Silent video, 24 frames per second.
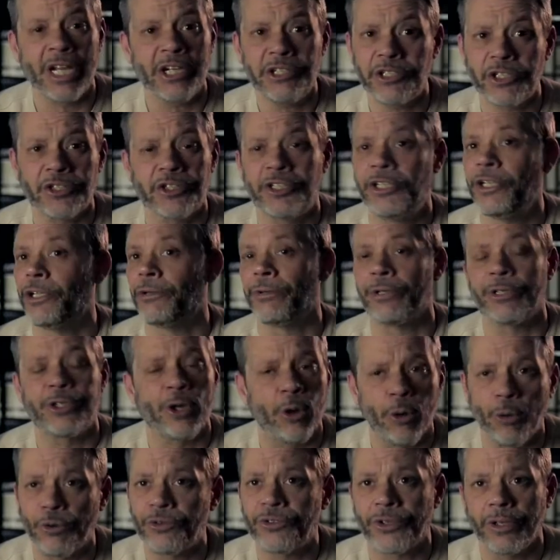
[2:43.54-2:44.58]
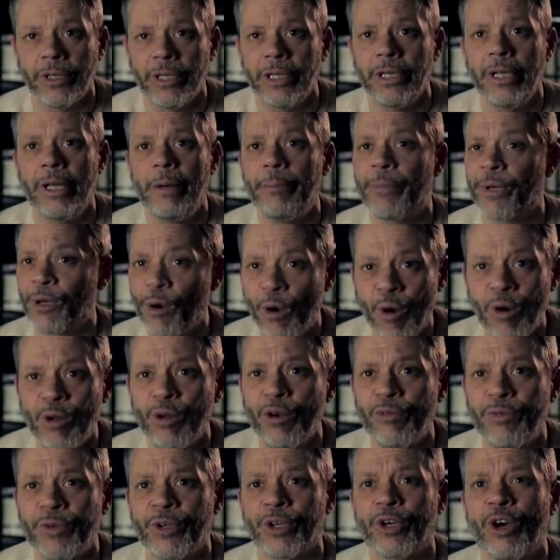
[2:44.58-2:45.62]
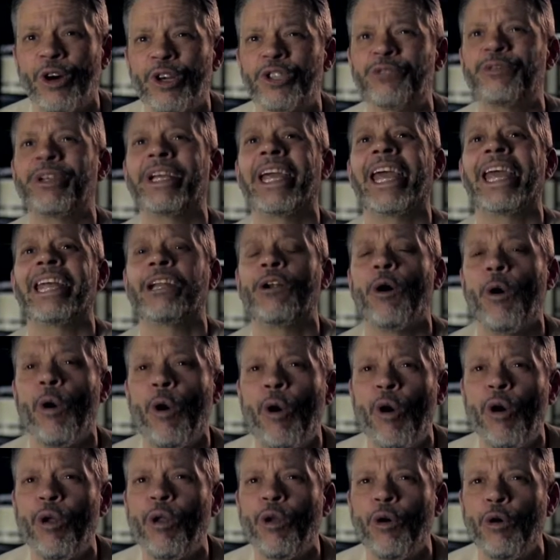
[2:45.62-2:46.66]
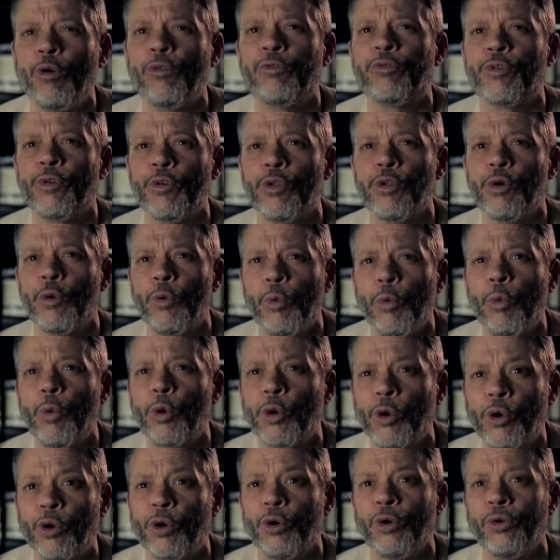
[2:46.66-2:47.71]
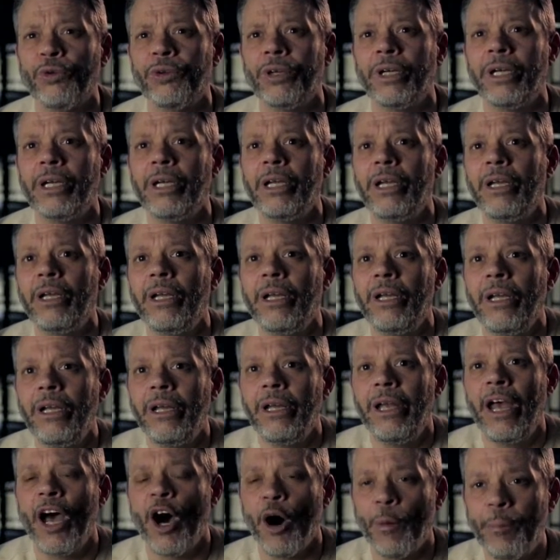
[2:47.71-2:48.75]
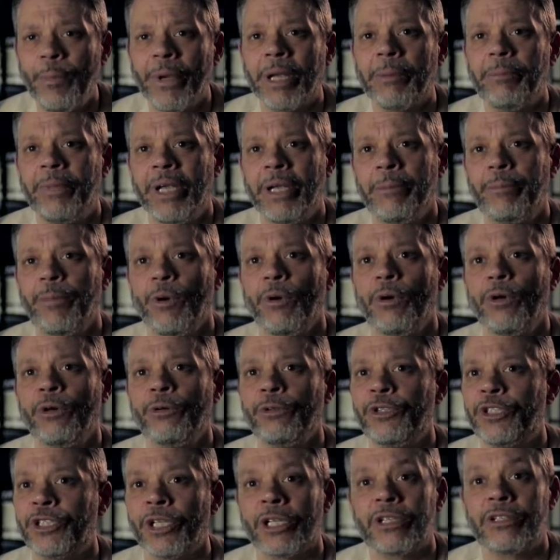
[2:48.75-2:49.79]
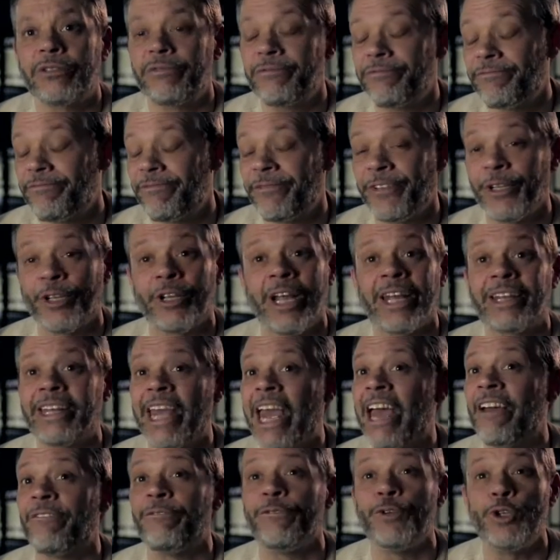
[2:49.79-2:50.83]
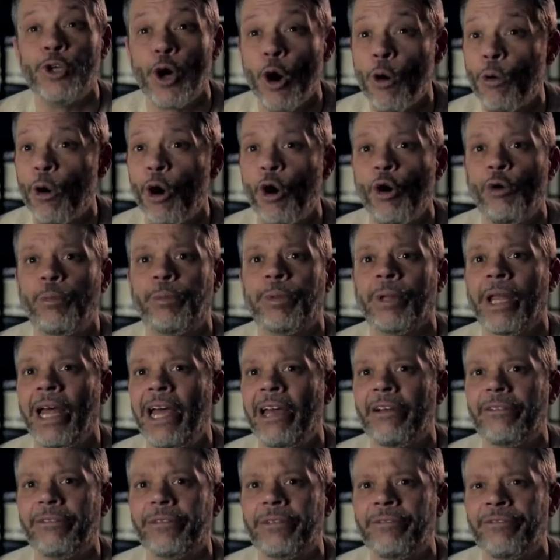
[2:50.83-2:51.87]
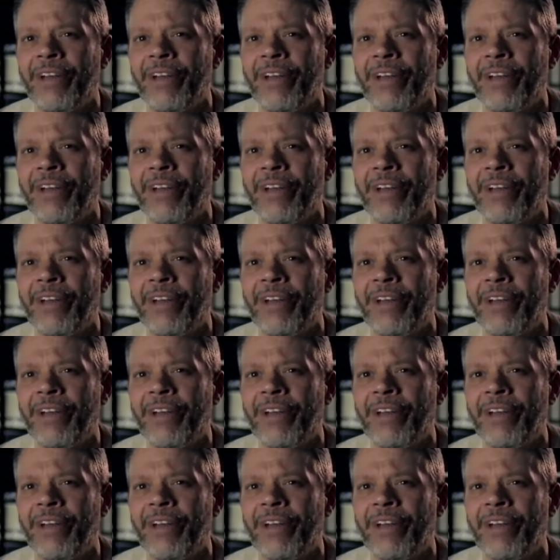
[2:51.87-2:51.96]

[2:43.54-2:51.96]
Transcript: not just here in Tulsa, but all over the country and all over the world, helping people who just feel like they have no hope left.